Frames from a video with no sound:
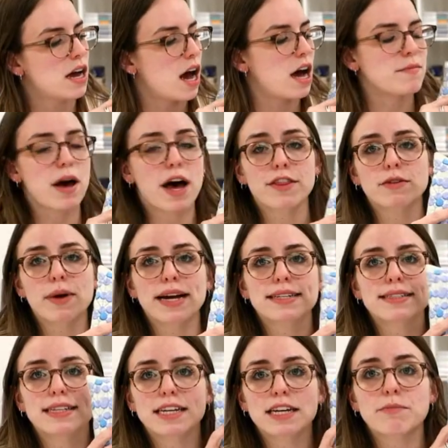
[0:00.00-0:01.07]
Um,
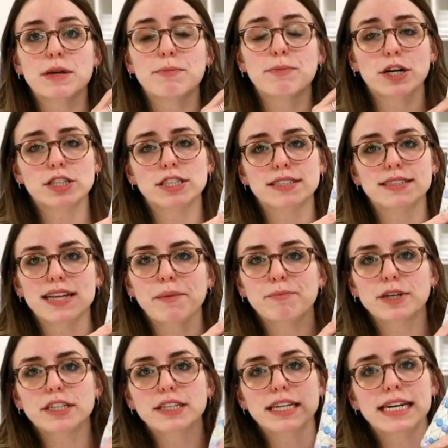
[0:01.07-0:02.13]
otherwise, it can be purchased
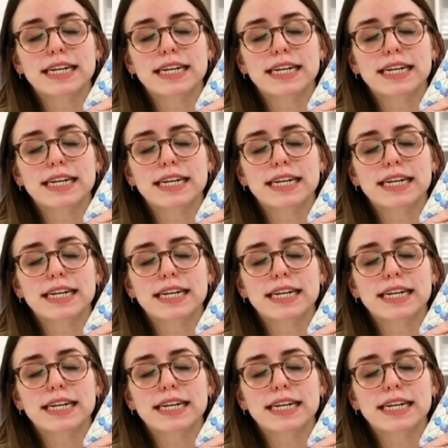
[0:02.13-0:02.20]
separately.